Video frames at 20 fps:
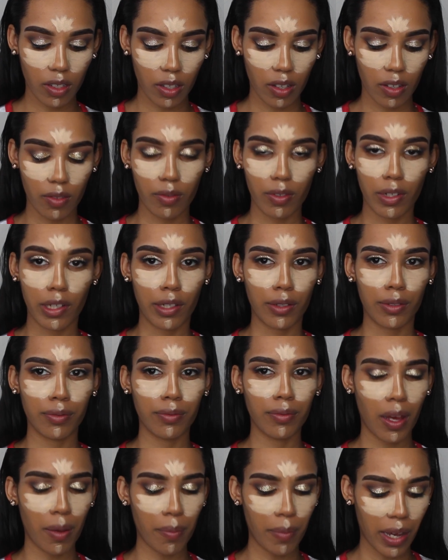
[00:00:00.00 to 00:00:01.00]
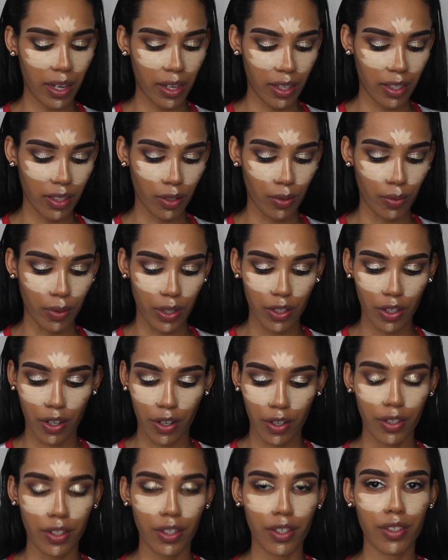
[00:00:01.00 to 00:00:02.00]
I don't know. I might need to
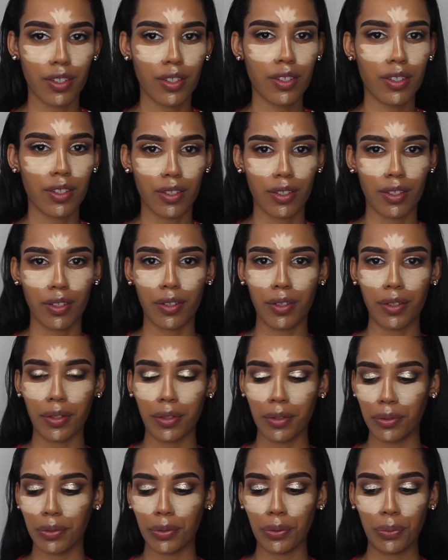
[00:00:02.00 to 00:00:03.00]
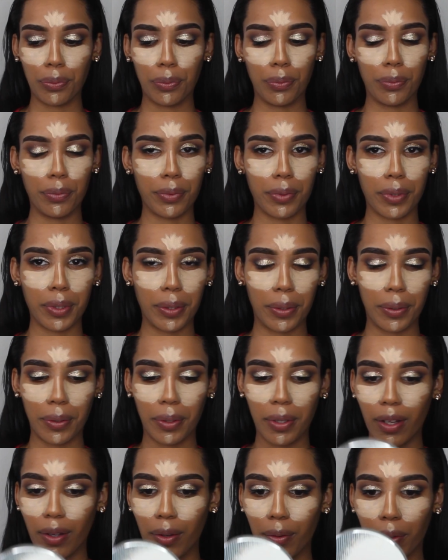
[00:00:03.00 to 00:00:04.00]
return this. This is a little too,
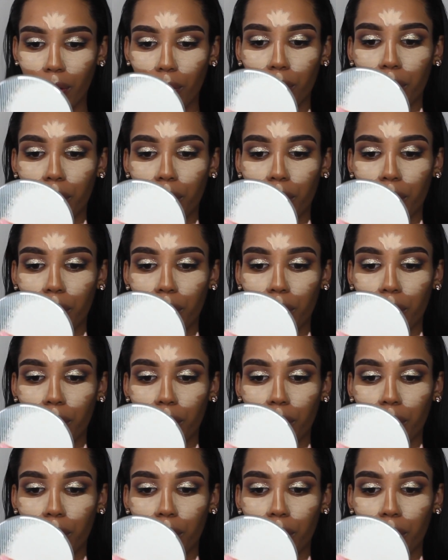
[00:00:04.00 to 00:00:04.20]
I don't know.